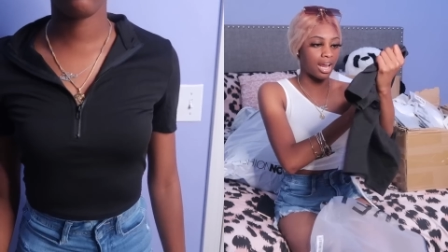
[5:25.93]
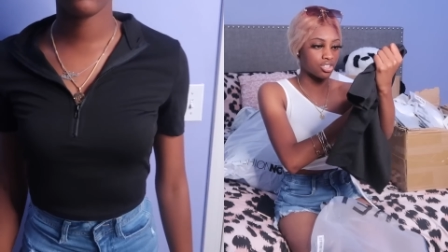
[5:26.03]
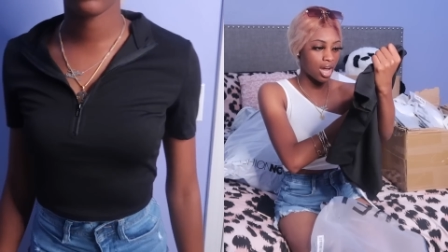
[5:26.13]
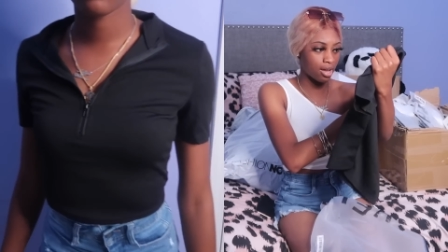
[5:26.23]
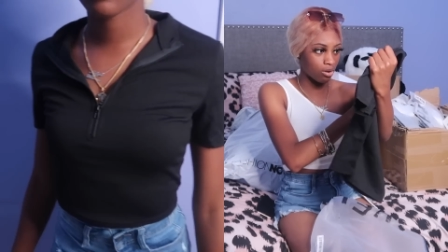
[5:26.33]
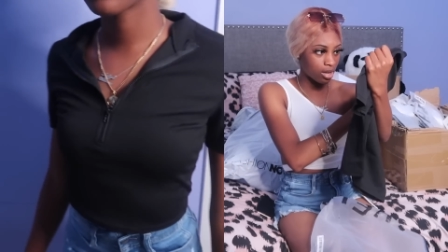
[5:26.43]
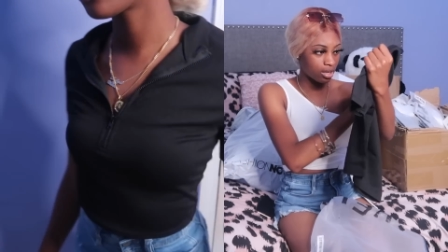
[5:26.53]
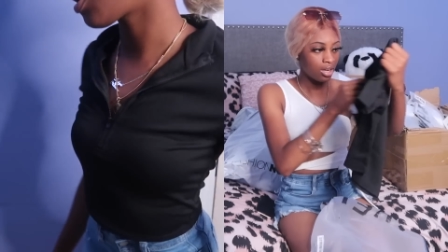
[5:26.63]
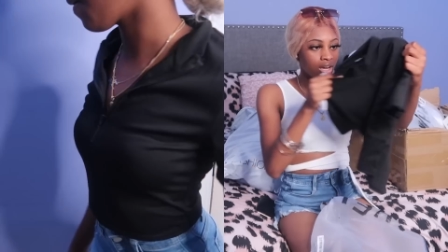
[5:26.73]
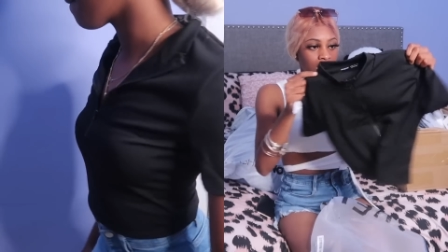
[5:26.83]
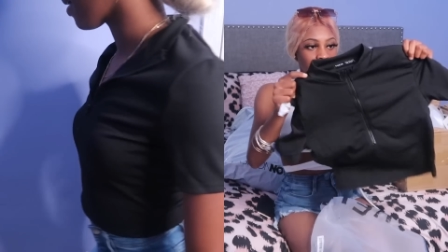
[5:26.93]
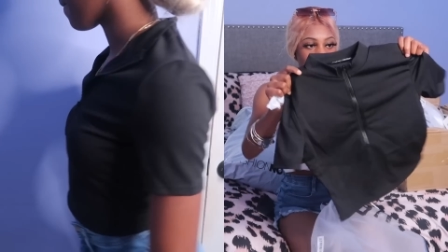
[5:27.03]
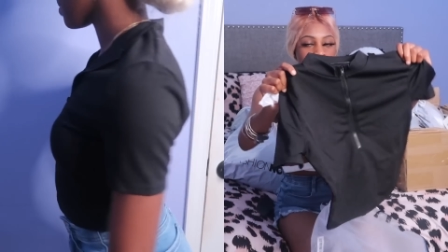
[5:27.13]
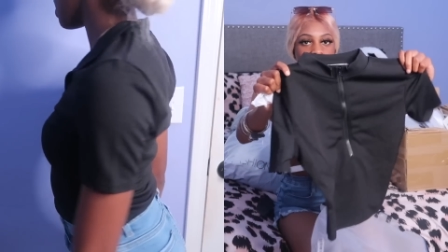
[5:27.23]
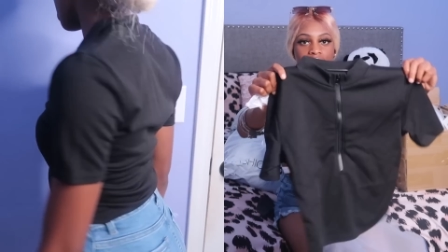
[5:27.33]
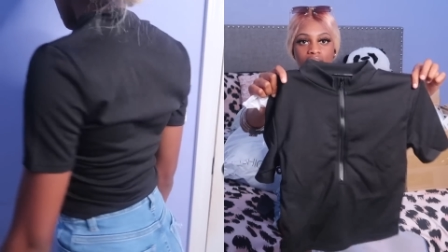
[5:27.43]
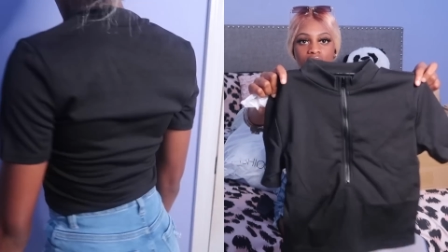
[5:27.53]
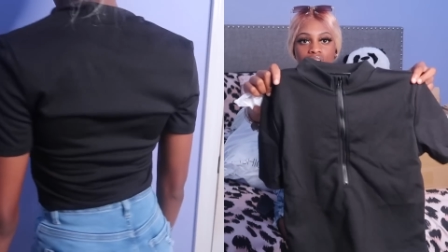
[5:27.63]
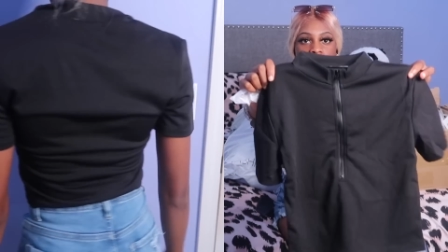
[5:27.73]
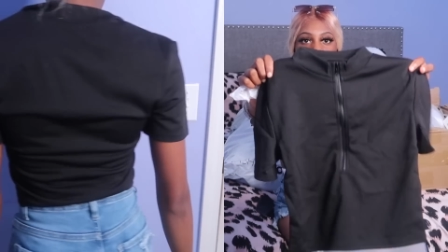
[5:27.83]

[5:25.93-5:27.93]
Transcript: when I try it on. It's like this